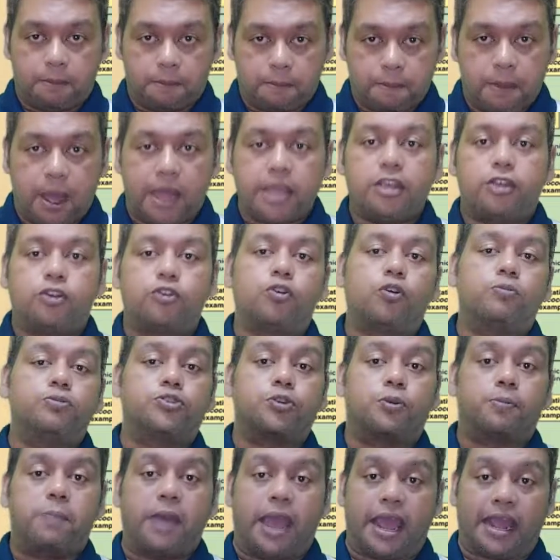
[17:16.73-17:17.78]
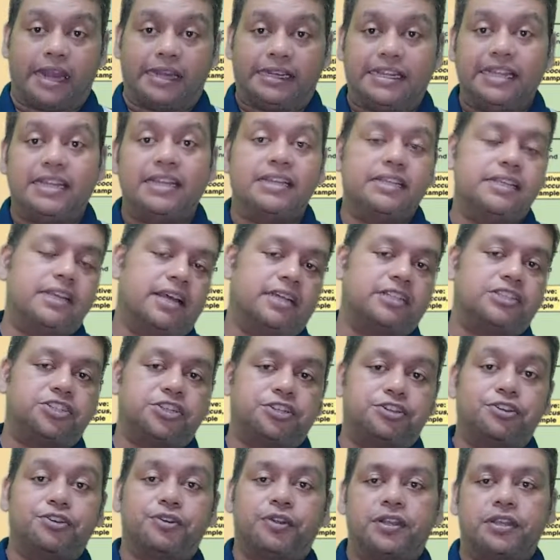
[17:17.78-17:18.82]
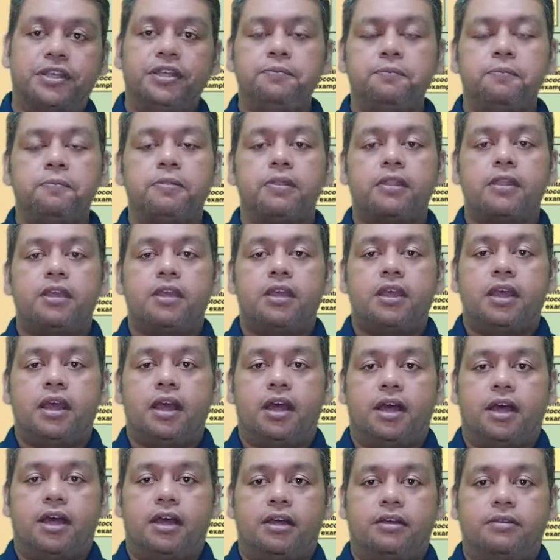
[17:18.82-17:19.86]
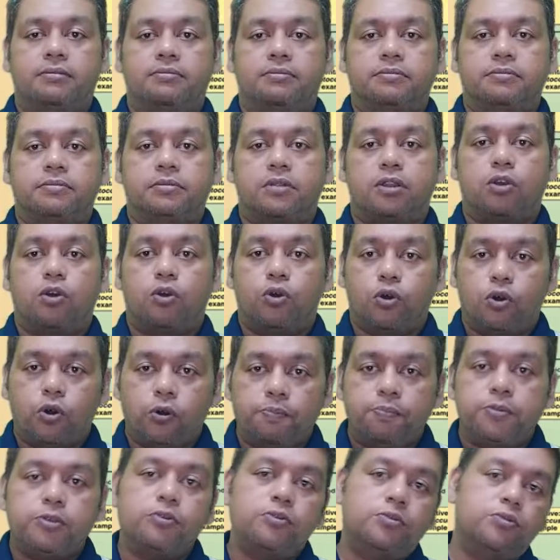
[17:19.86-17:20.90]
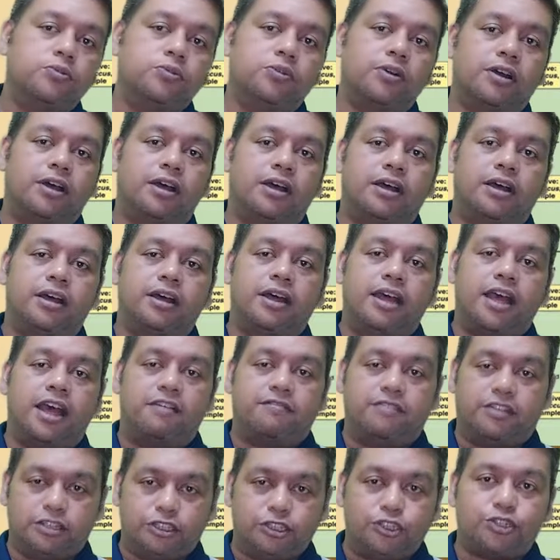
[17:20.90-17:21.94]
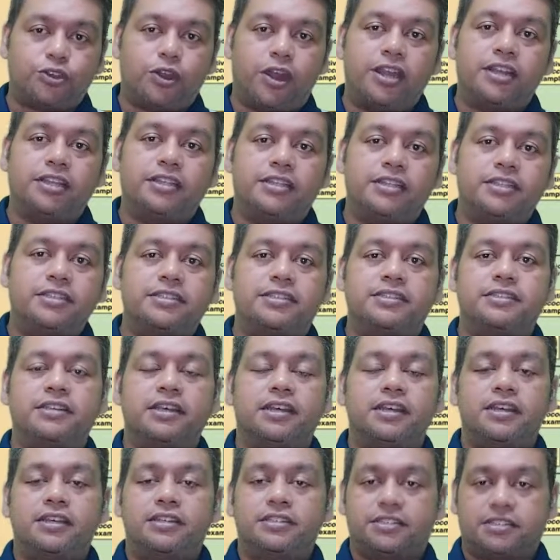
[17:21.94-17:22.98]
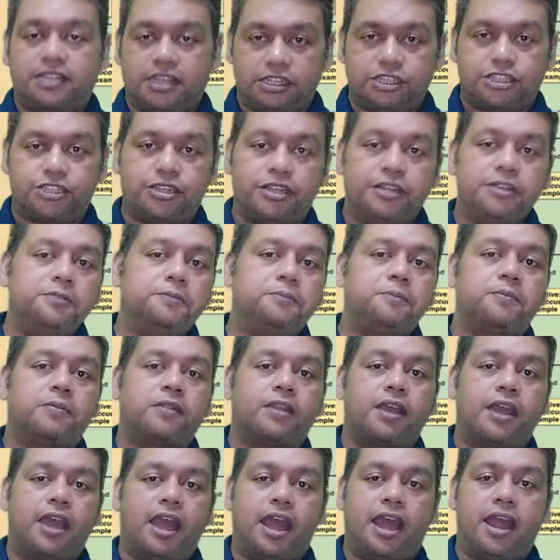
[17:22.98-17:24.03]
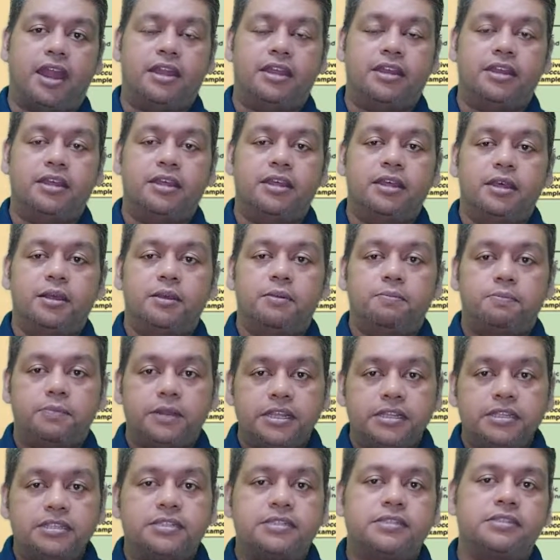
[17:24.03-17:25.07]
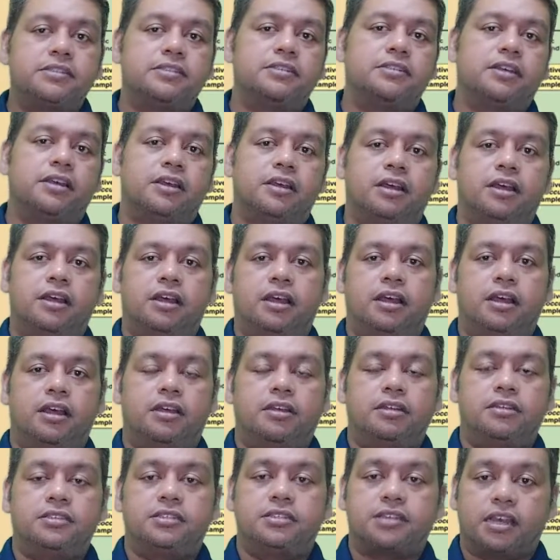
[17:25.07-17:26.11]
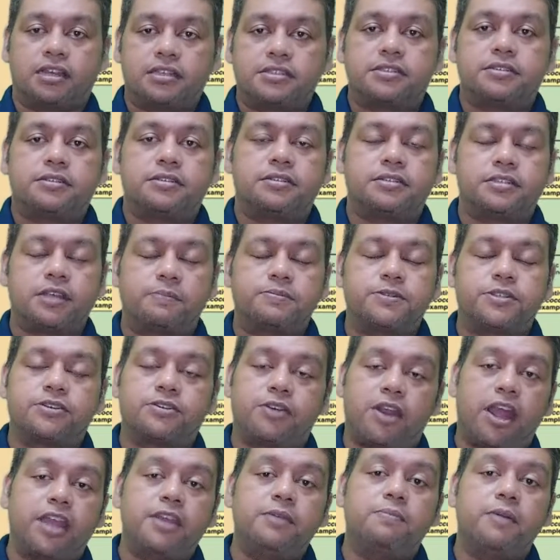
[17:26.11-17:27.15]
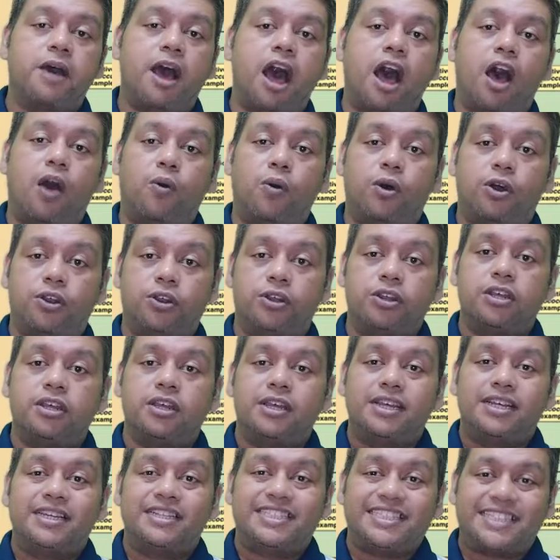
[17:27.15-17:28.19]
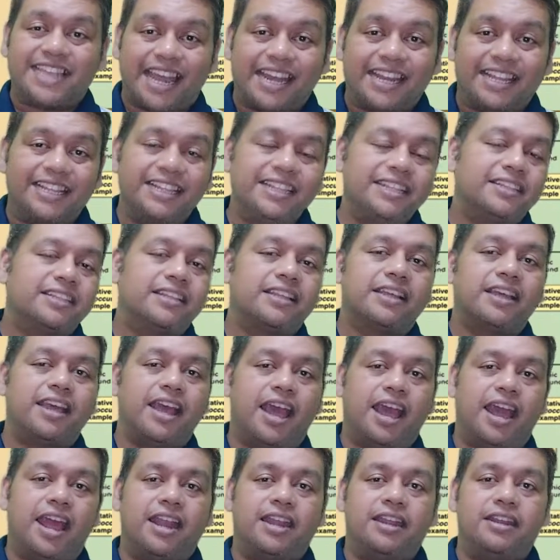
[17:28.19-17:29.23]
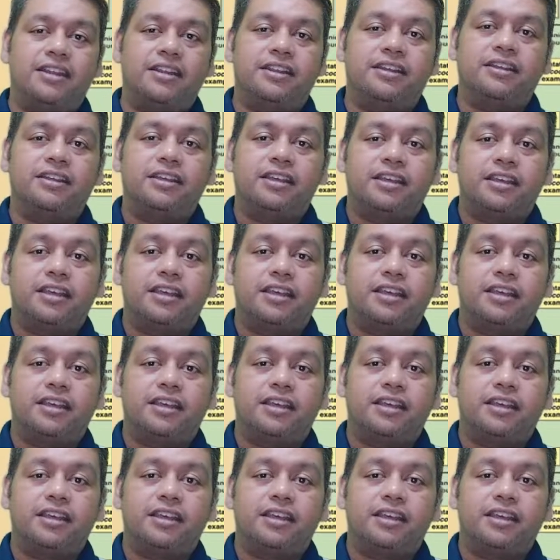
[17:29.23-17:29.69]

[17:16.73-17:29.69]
microbes or bacteria generally. Hope you have enjoyed this session, and please subscribe our channel and